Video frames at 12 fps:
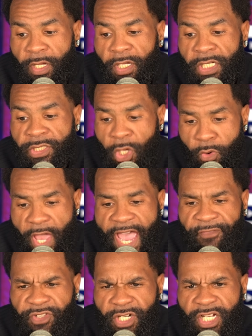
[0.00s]
So
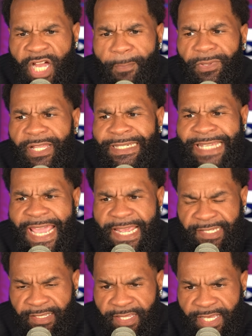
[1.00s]
after a couple of days
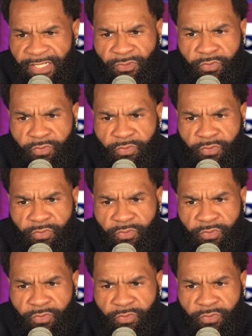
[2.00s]
of this, with